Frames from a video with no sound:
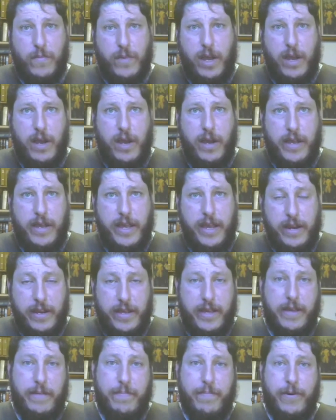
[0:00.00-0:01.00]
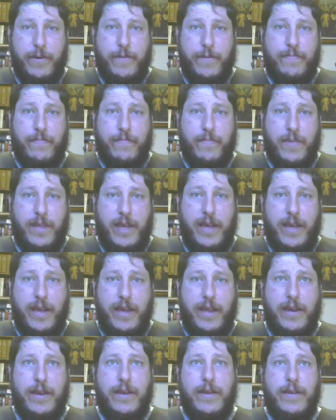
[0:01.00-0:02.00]
uh, innkeeper,
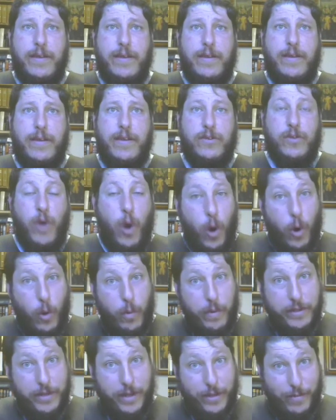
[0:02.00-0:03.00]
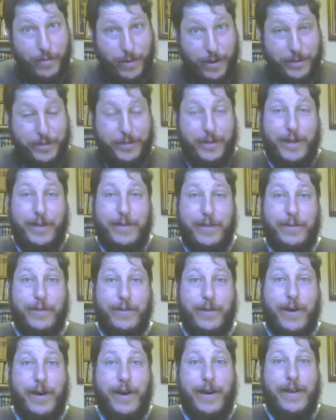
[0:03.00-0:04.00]
and he's always on the wrong side of the
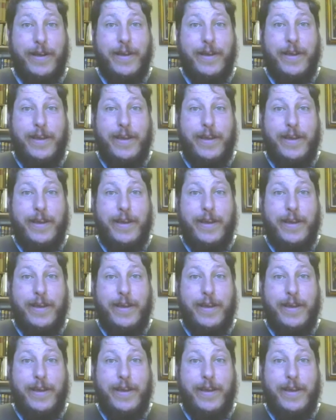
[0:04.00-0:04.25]
law.